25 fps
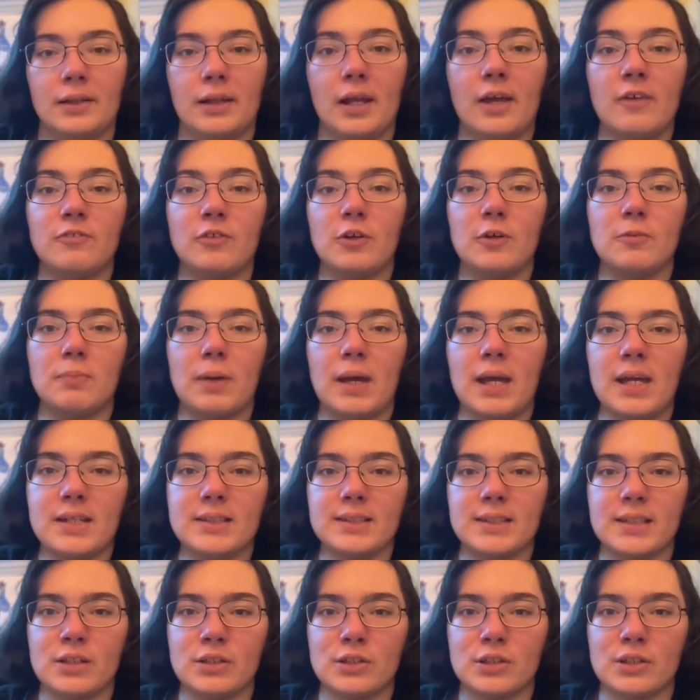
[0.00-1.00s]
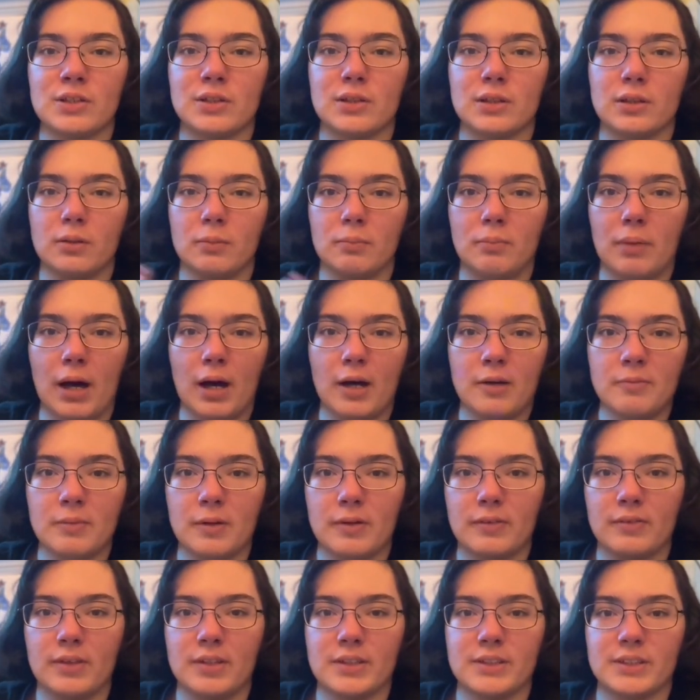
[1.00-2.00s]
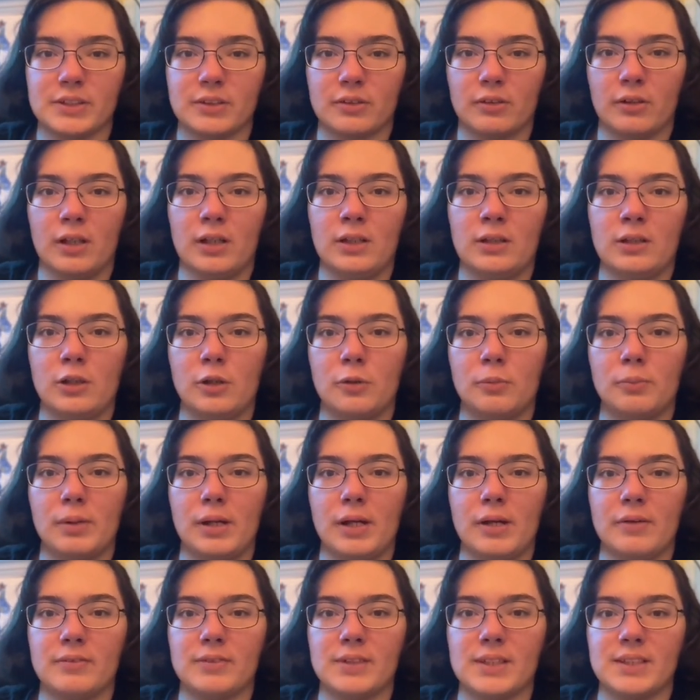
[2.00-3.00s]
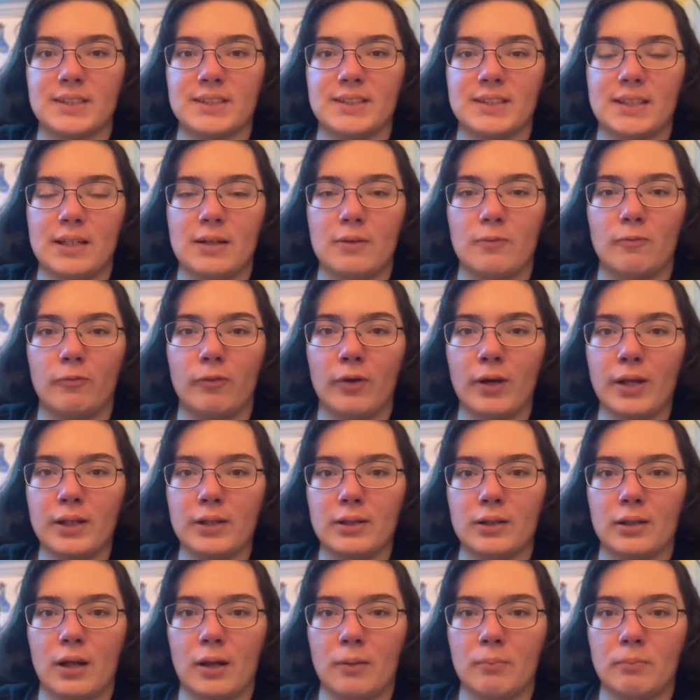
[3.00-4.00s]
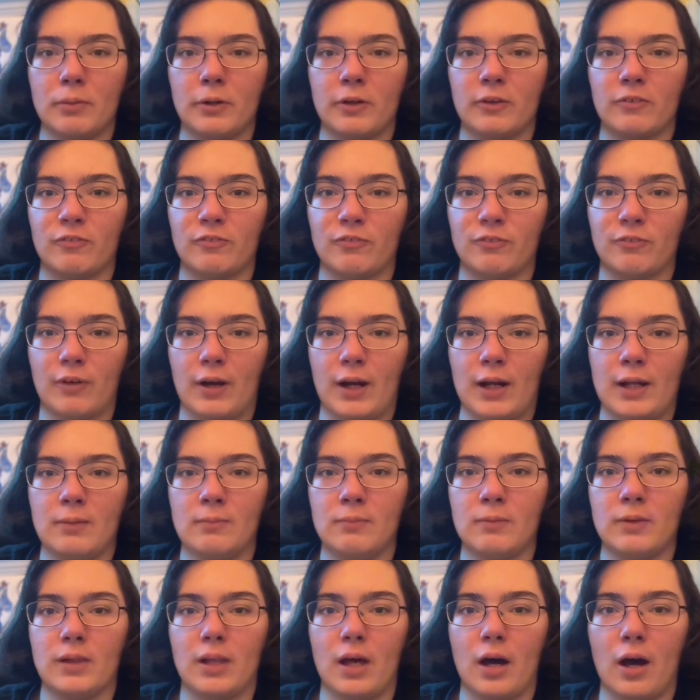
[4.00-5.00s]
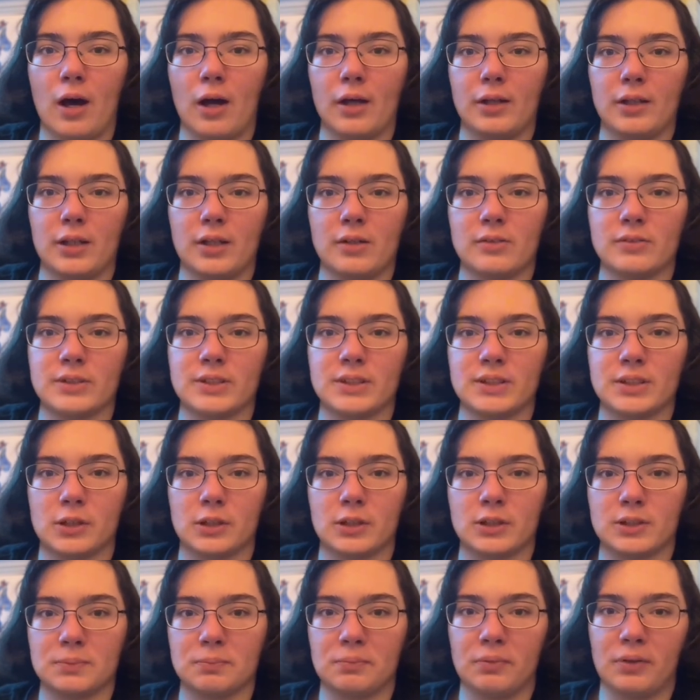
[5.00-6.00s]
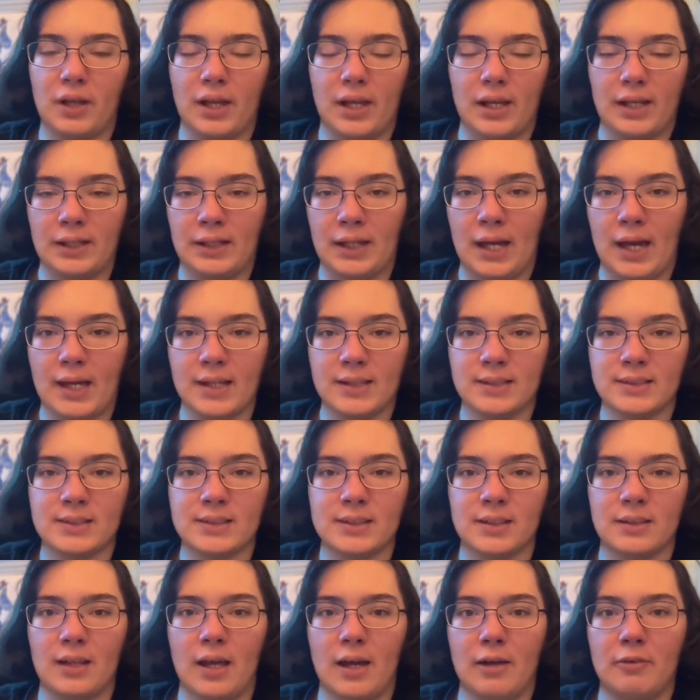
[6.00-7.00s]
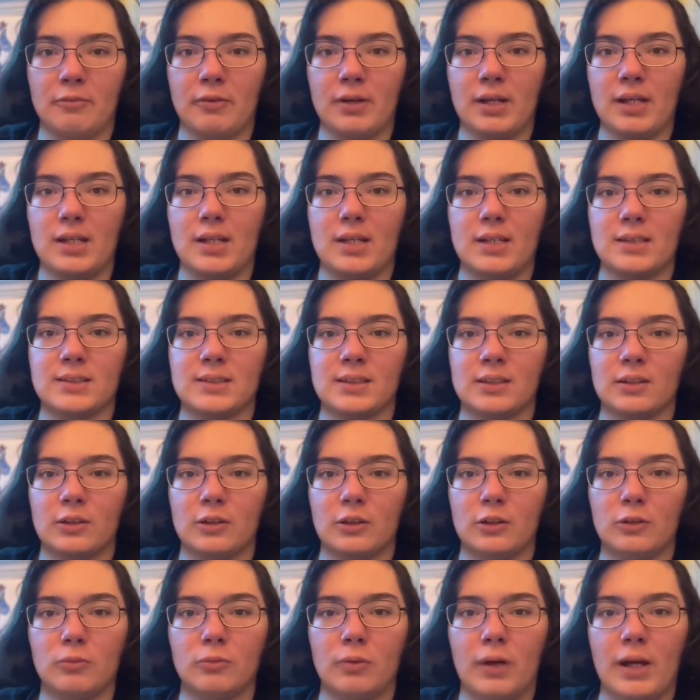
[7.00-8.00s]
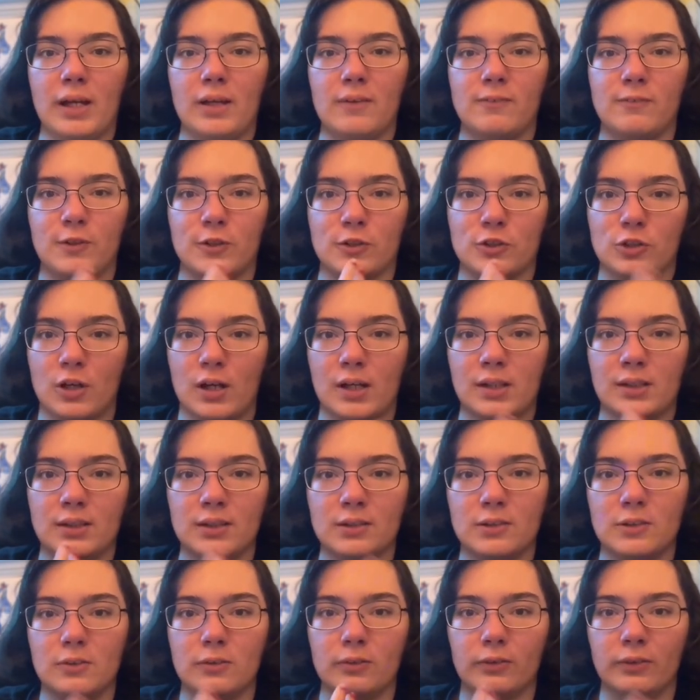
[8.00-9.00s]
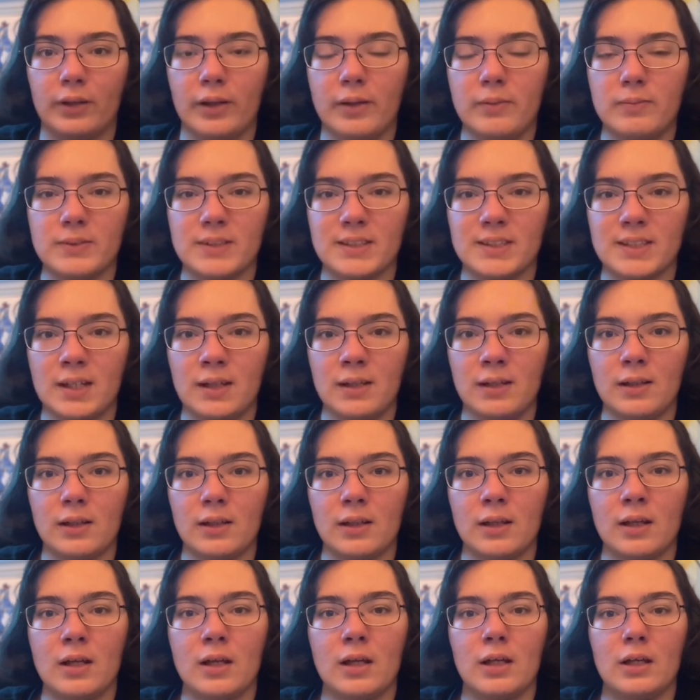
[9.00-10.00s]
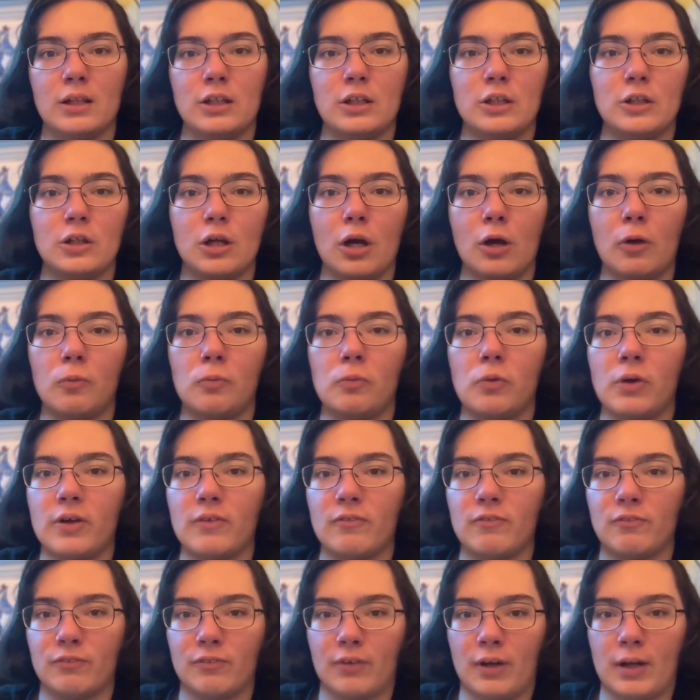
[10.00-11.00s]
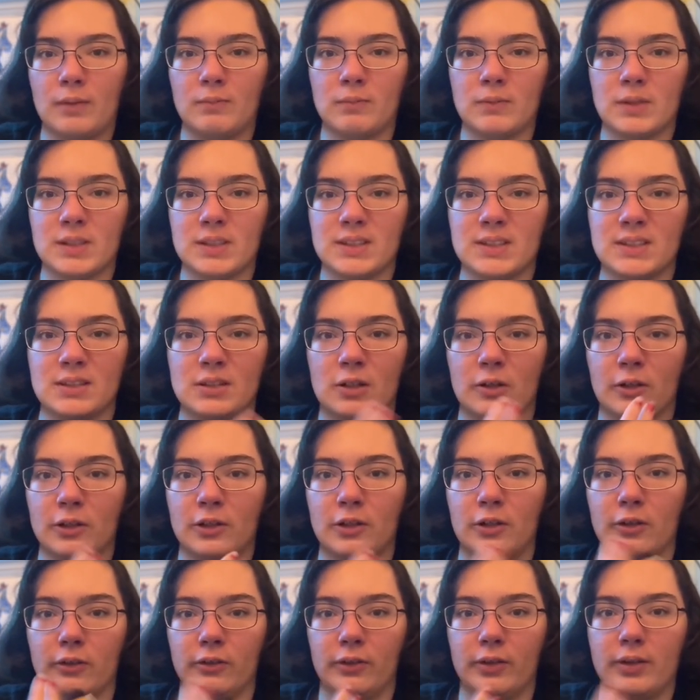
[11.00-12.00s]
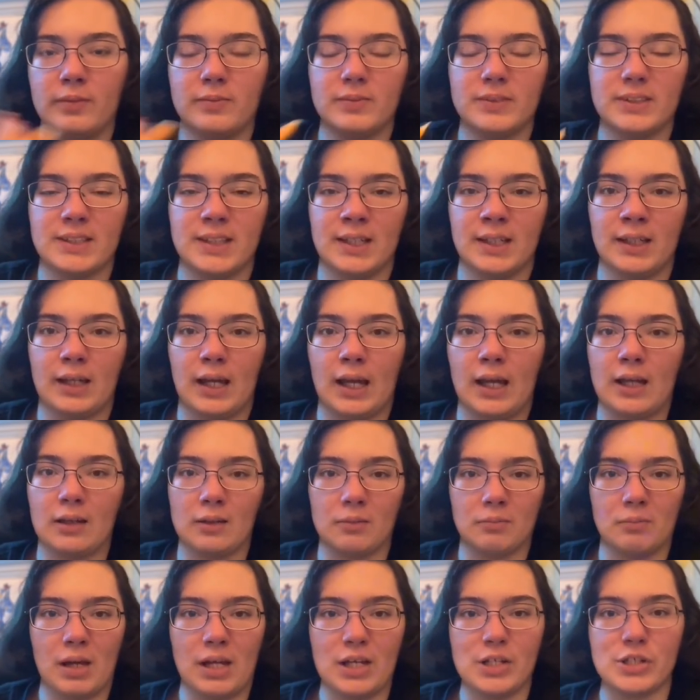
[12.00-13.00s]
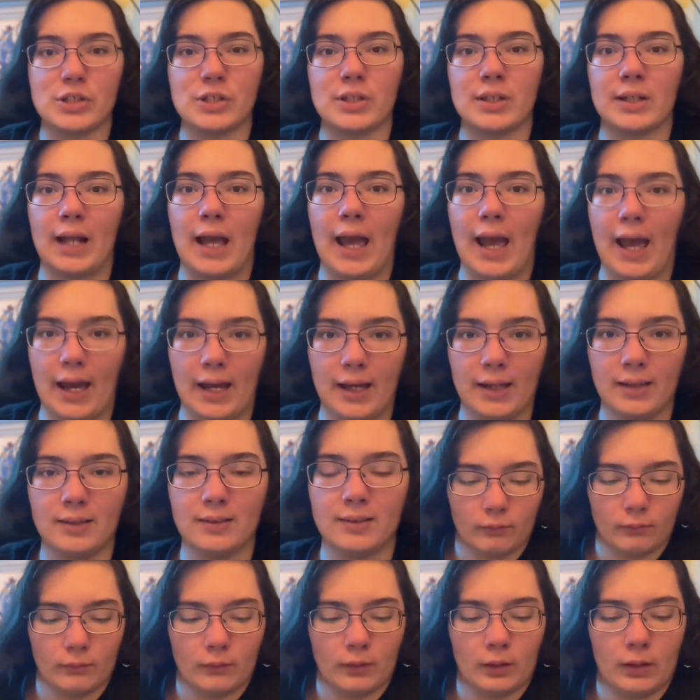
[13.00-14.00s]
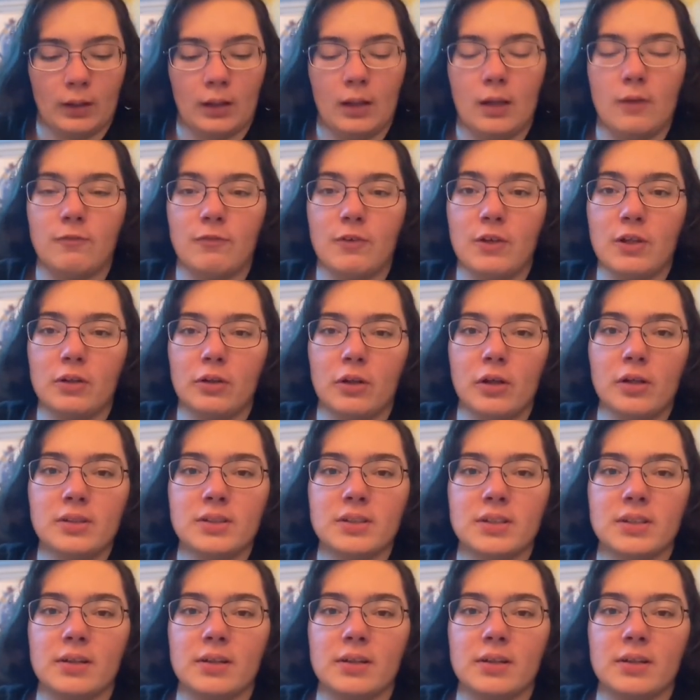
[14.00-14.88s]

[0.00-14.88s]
if you pay attention to the bottom of the screen, you'll be able to see what number frame the audio starts playing at. So that way it's a good way if you're trying to do lip sync, you know what frame to start your lip sync animation at. If you look to the